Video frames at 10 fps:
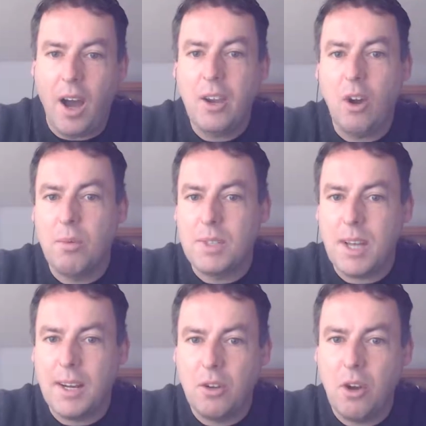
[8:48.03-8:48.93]
I
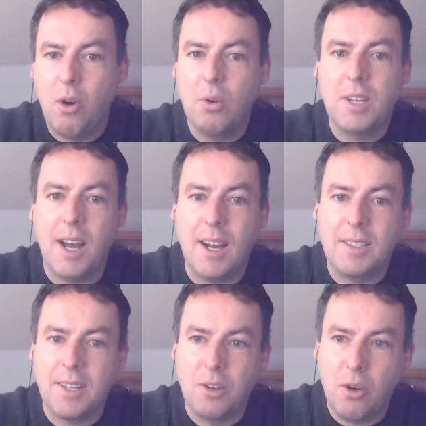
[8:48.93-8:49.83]
always had cold
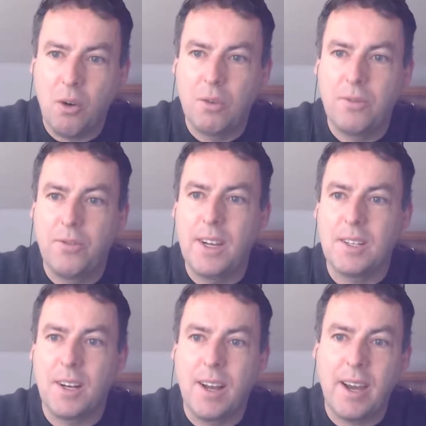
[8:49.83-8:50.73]
hands and cold
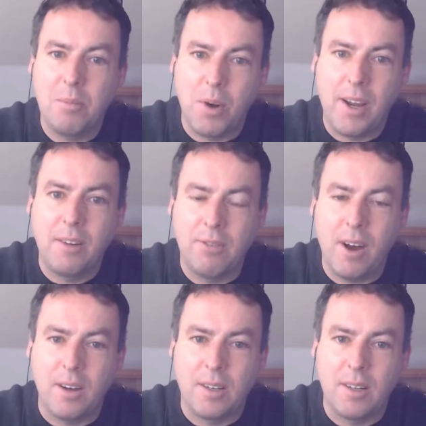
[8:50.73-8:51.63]
feet and I had brain
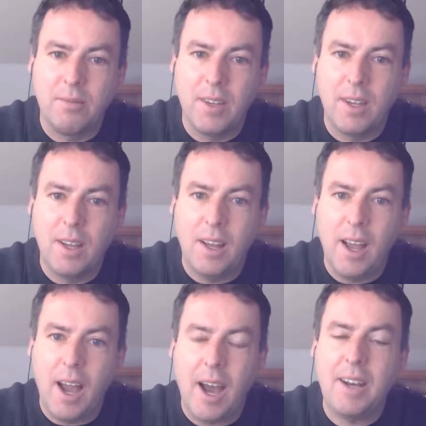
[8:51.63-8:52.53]
fog.
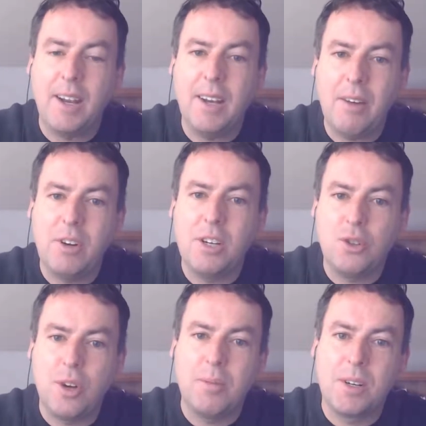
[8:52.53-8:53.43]
And I never
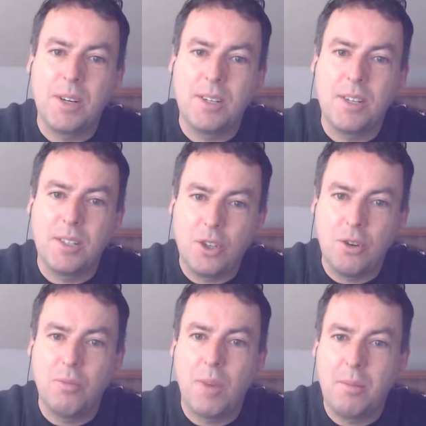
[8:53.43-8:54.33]
attributed it
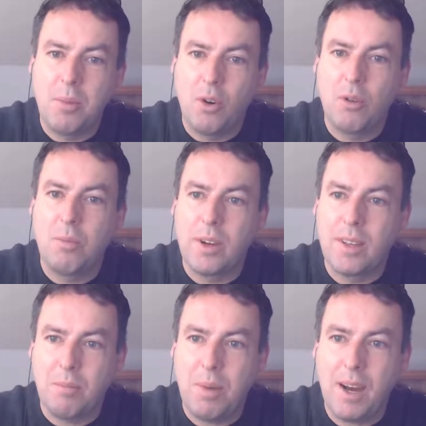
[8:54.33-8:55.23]
to my poor
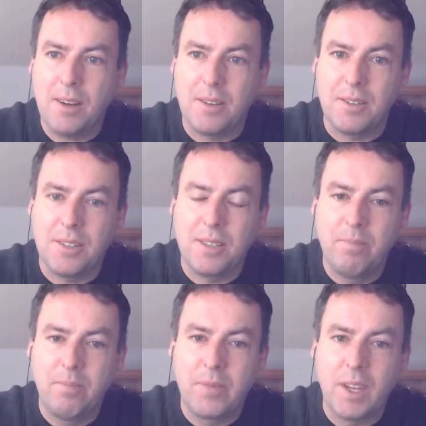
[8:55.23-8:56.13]
breathing patterns.
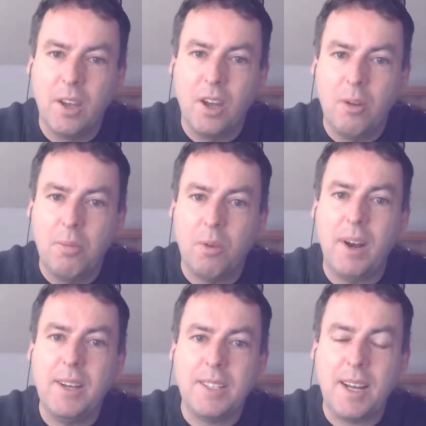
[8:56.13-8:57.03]
But
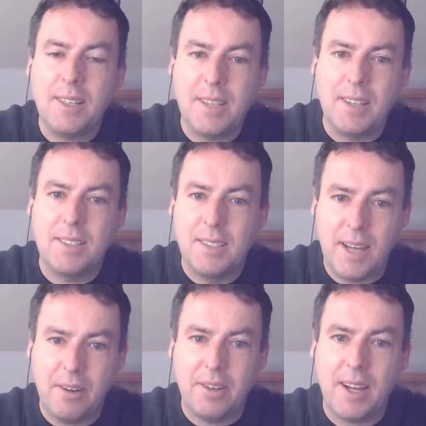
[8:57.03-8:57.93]
when I sat
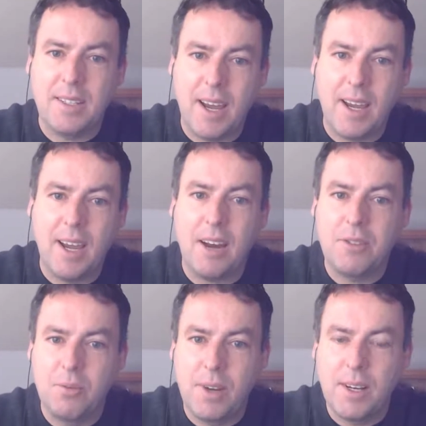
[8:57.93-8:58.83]
down that day
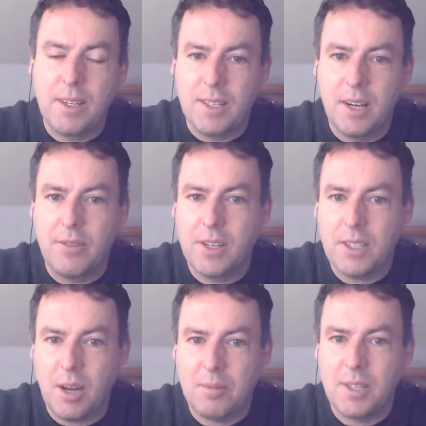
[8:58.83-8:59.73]
after reading Sylvia
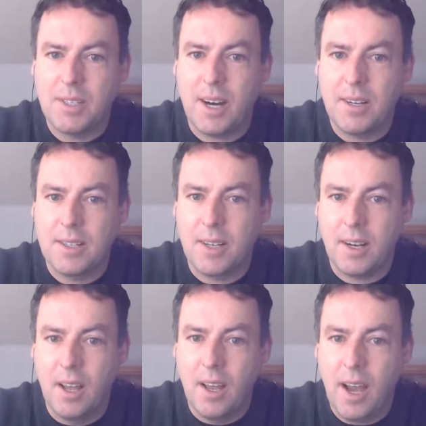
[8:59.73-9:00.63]
Thompson's
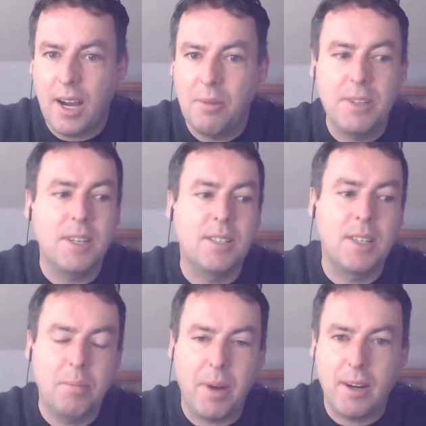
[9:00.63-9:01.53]
article, and I went
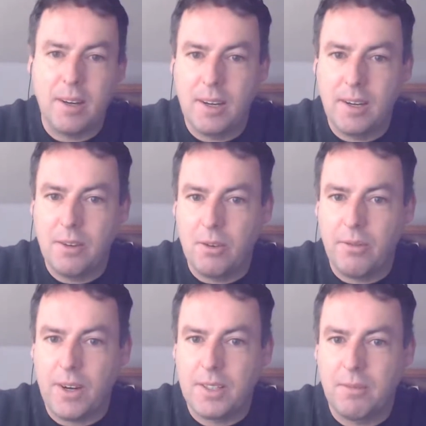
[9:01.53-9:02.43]
into the
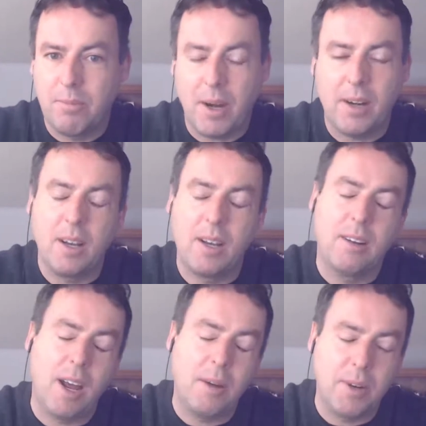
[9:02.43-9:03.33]

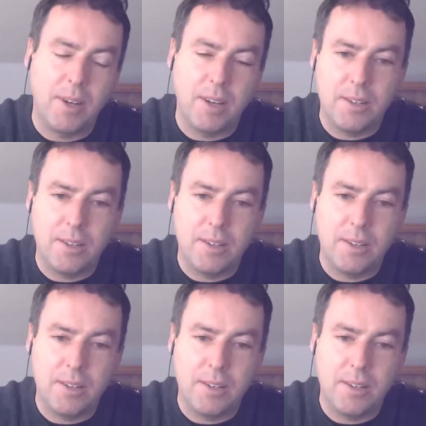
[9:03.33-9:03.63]
Berkeley Library